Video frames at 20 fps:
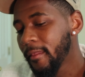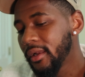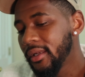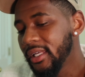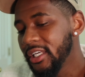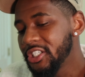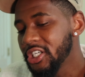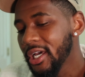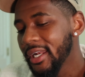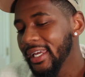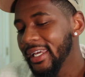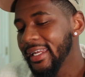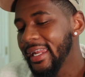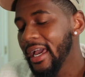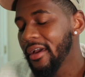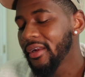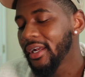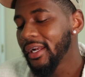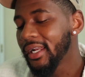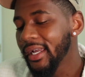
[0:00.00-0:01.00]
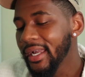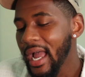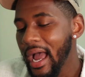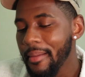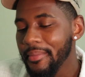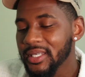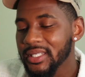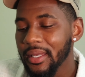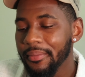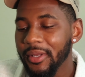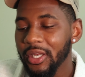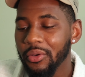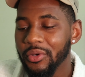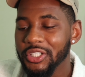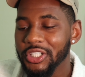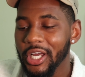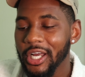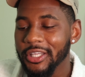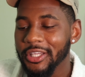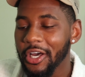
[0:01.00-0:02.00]
Need y'all to get down there in the comments. Let me know what
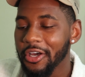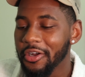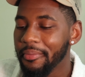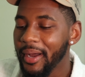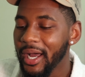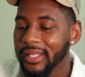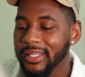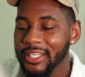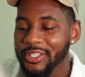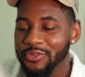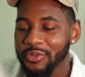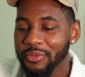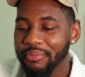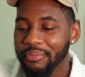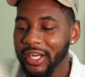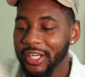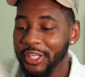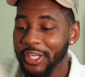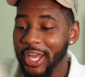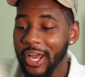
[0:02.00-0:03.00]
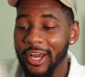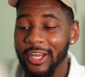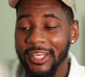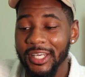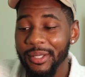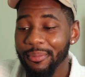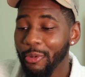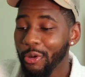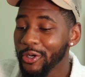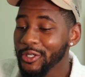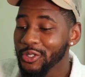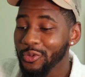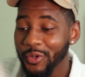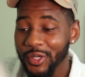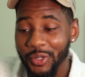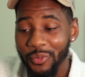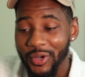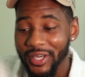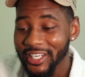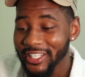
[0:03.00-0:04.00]
y'all thought about this one, bro. Do y'all need more
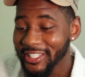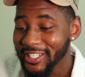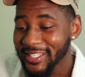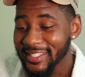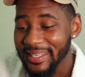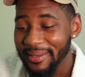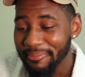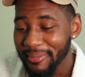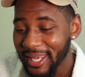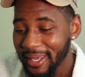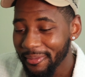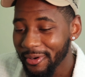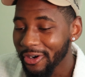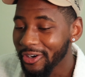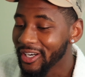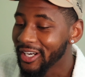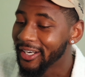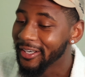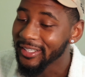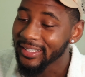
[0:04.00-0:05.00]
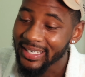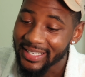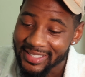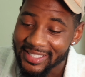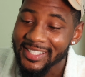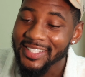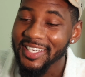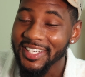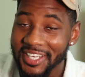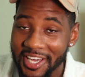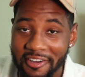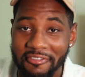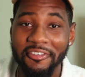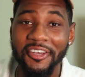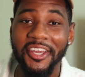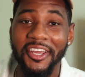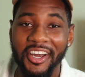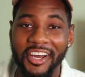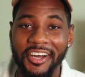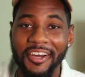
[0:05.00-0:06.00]
21 and Justin Bieber, or is this enough for
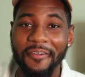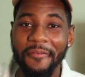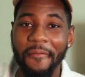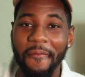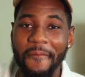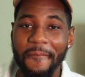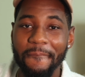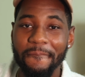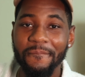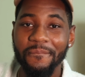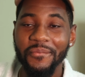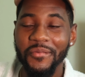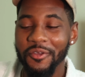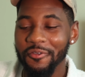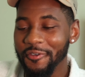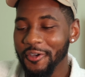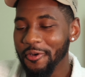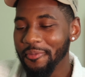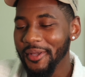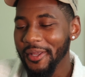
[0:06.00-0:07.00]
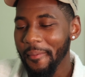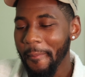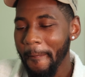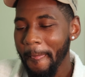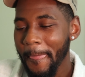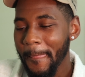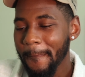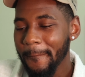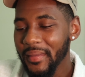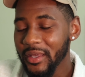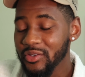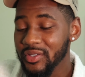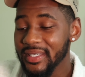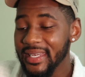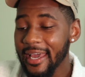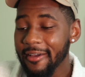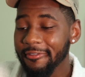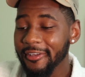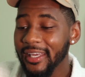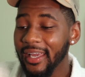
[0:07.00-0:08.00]
y'all? You feel me? This is
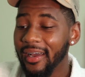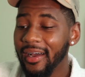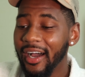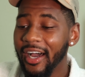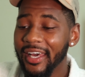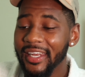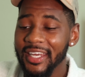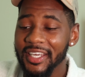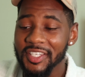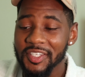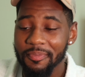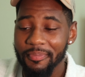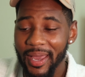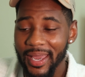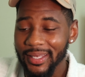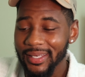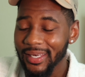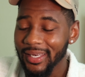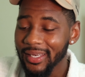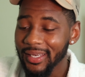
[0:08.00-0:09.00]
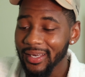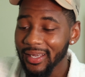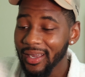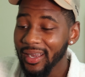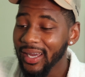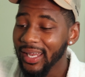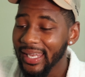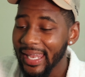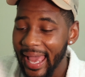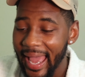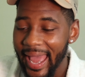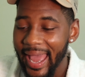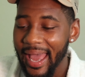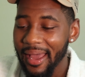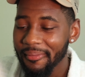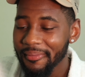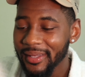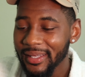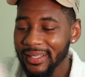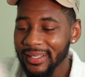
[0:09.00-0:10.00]
definitely an unexpected
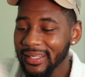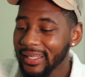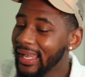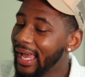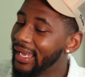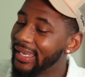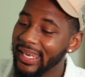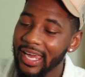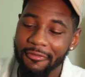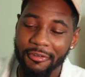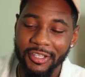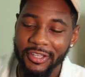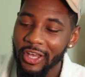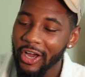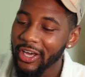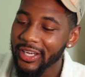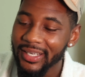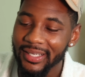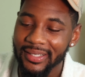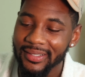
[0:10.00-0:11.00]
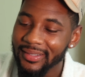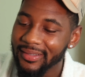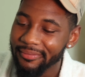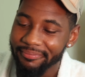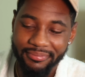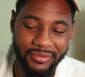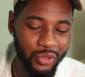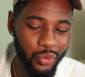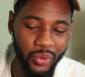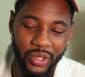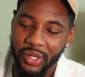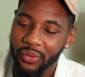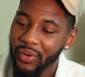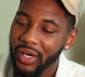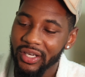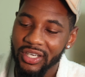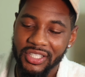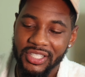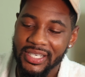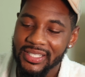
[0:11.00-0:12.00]
collab. Never thought that
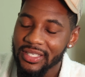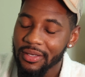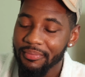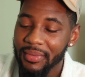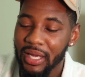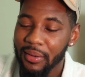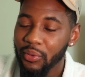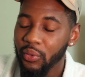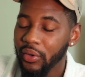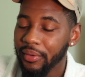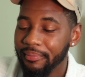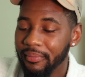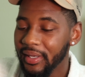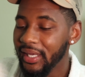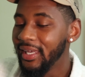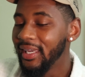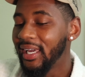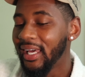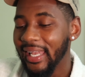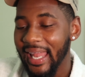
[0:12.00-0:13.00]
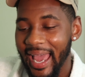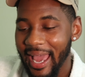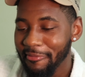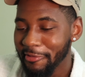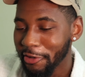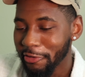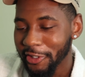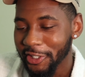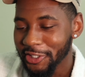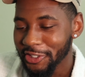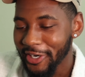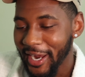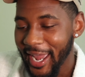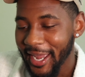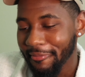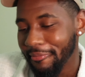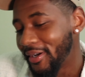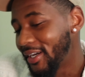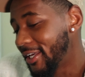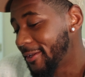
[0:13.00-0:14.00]
21 and Justin Bieber would be collabing on the track,
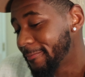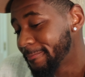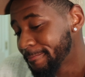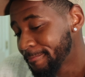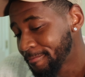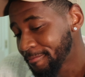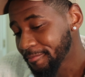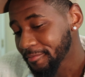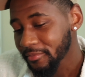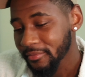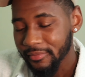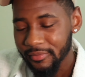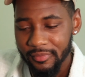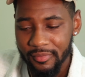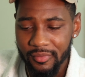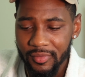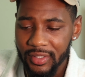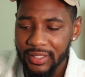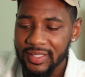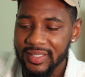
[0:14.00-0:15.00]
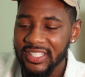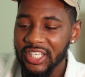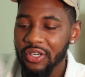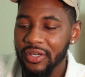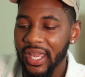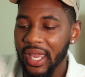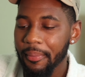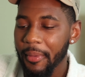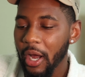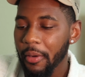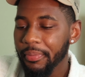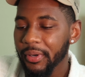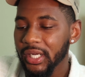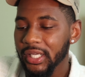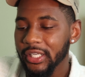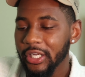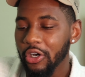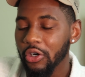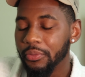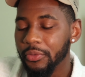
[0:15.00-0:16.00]
but still came out pretty
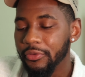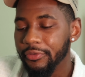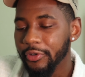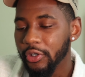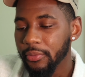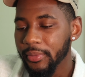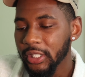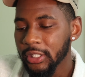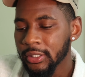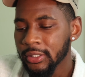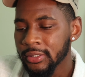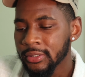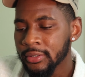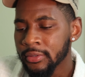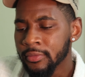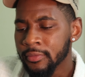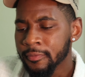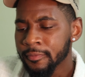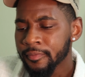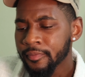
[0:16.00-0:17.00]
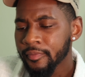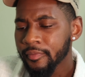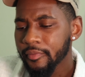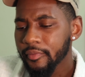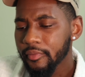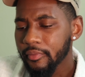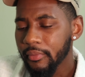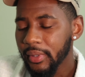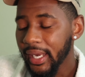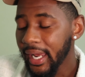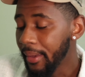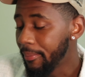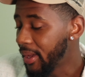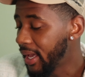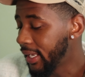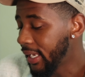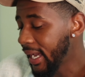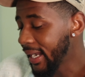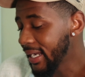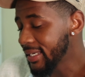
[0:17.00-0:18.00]
dope. You feel me? But hey,
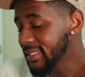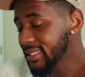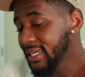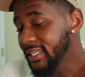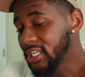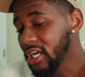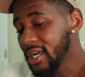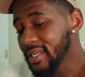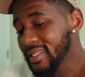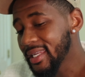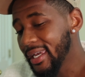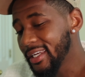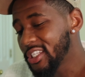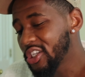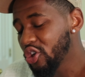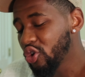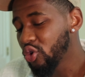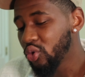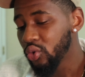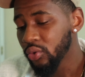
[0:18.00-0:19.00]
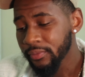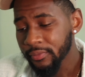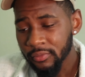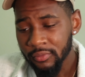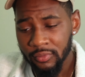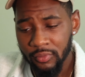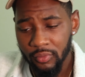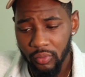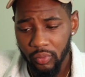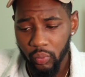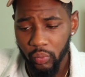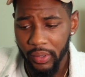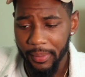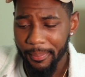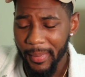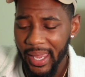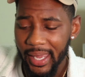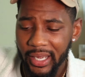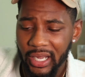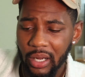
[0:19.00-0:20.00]
man, like I said, y'all stay tuned. We
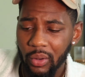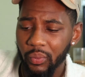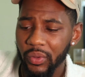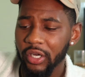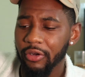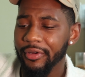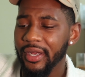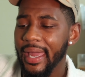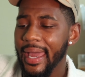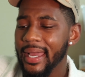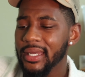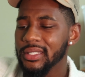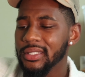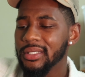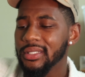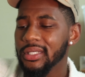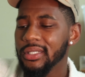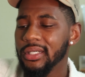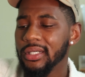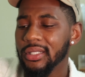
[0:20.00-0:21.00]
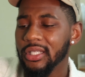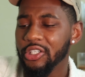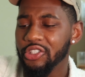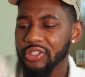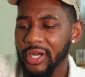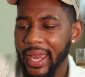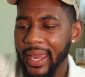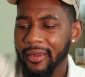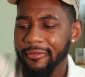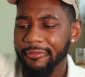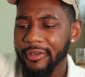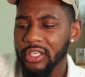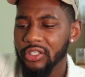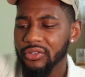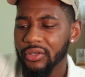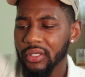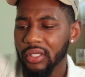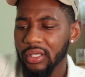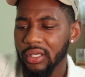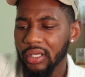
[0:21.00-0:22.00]
may come with a reaction to the track
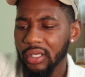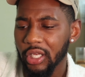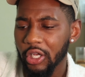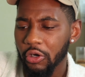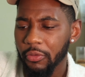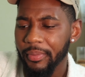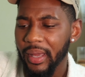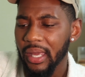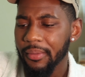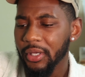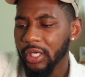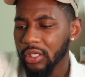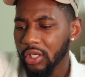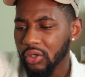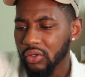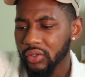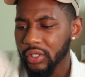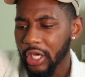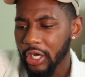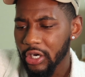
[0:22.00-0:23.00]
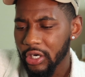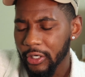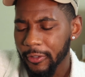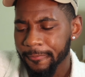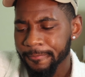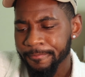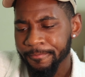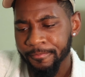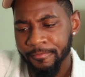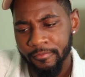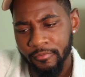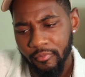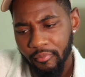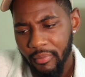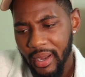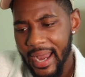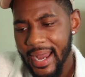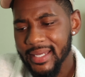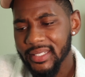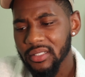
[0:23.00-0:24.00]
featuring Lil Baby and Lil Durk,
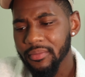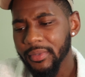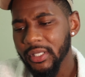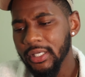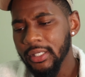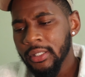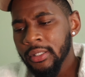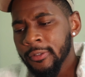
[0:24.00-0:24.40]
possibly.